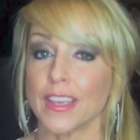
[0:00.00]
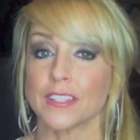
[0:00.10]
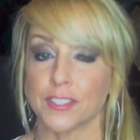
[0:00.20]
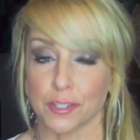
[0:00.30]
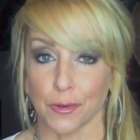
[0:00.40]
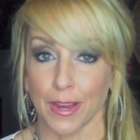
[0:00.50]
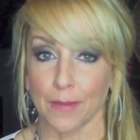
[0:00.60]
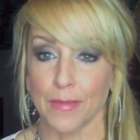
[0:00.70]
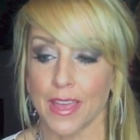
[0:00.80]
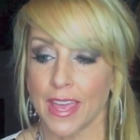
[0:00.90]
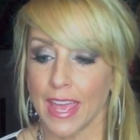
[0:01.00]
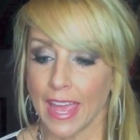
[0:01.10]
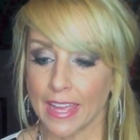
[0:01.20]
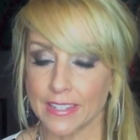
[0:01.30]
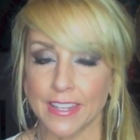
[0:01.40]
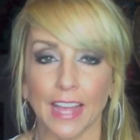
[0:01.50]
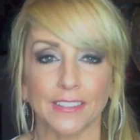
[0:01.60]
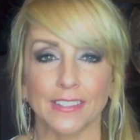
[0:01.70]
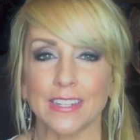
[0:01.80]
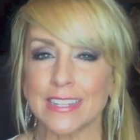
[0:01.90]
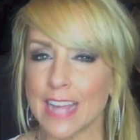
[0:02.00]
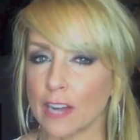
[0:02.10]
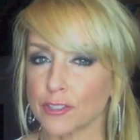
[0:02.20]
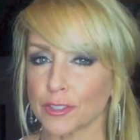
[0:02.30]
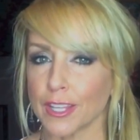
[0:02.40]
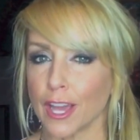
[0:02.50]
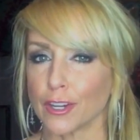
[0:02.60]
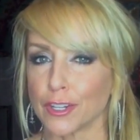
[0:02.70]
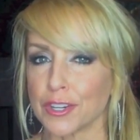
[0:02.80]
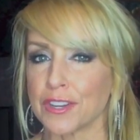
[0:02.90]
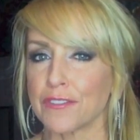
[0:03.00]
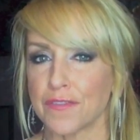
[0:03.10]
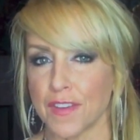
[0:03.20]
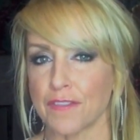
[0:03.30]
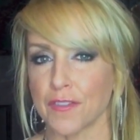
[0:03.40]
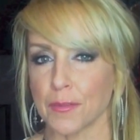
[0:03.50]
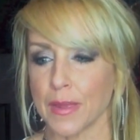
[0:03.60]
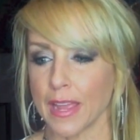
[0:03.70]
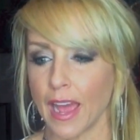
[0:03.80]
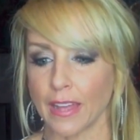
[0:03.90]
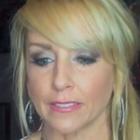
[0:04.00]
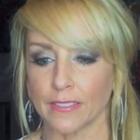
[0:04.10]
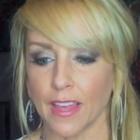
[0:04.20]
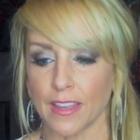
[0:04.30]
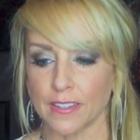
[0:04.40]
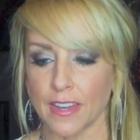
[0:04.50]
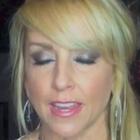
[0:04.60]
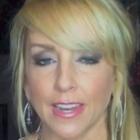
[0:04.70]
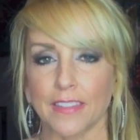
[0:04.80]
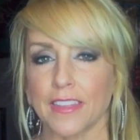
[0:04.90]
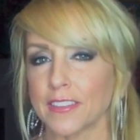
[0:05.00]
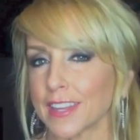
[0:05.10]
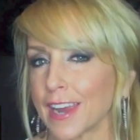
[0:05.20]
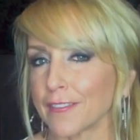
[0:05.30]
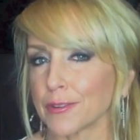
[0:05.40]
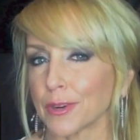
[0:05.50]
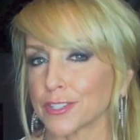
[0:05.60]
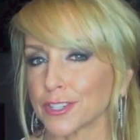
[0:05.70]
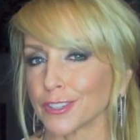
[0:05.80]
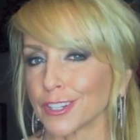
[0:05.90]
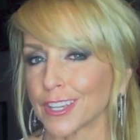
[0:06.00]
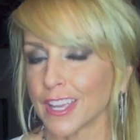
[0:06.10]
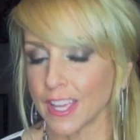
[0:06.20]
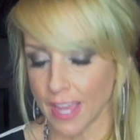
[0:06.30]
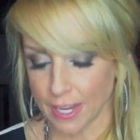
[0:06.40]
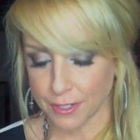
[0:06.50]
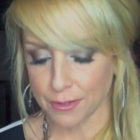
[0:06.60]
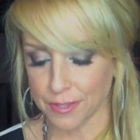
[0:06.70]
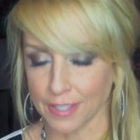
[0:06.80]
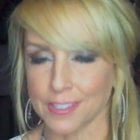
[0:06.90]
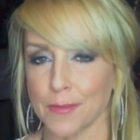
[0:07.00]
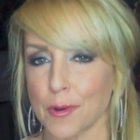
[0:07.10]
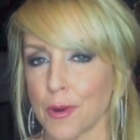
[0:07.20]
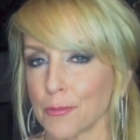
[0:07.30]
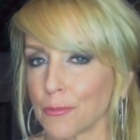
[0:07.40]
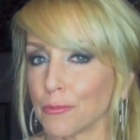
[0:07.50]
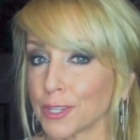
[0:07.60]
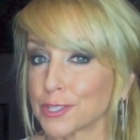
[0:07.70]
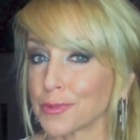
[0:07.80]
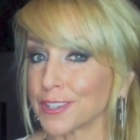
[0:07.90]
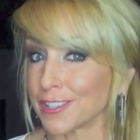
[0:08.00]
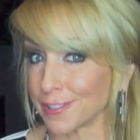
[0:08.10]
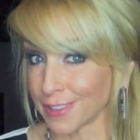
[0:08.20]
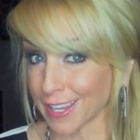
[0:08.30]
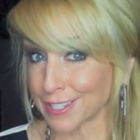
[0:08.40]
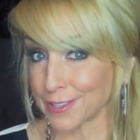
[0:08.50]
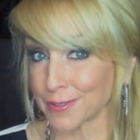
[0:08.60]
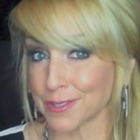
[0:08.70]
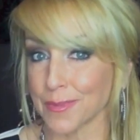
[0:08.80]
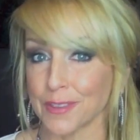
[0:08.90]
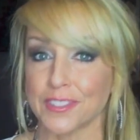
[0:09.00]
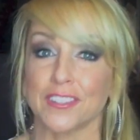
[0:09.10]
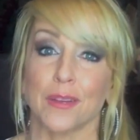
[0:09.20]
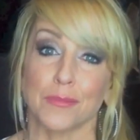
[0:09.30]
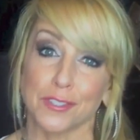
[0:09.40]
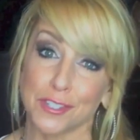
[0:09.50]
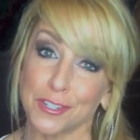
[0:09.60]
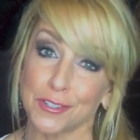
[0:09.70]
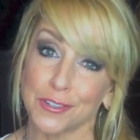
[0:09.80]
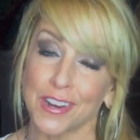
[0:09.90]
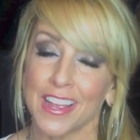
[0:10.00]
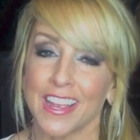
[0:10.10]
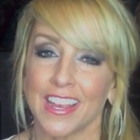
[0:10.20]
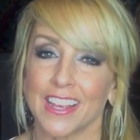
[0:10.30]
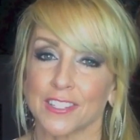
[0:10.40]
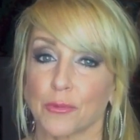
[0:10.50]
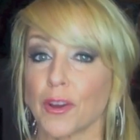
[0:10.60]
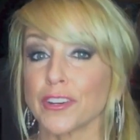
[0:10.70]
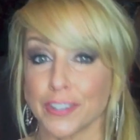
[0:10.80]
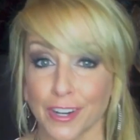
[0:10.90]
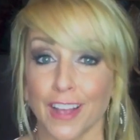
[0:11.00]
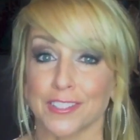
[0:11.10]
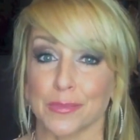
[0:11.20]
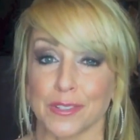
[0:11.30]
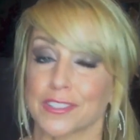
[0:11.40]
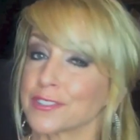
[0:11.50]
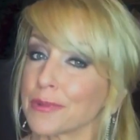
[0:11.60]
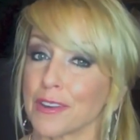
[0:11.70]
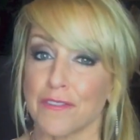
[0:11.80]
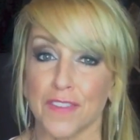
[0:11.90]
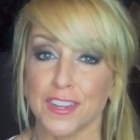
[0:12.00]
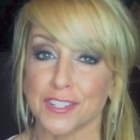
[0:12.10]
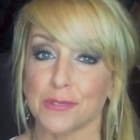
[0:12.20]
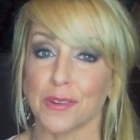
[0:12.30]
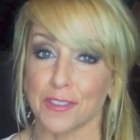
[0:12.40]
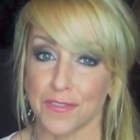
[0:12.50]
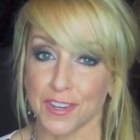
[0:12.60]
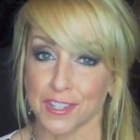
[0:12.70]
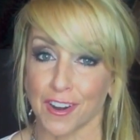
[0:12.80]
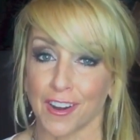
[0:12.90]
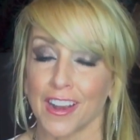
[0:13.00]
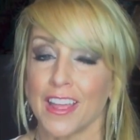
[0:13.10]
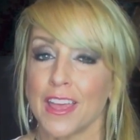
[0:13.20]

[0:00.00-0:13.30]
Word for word: Instagram. And that's naturally a good fit for me. I think that everyone should look at two things. Number one, which one do you like to use the most? And number two is, where are your customers? Because you want to fish where the fish are.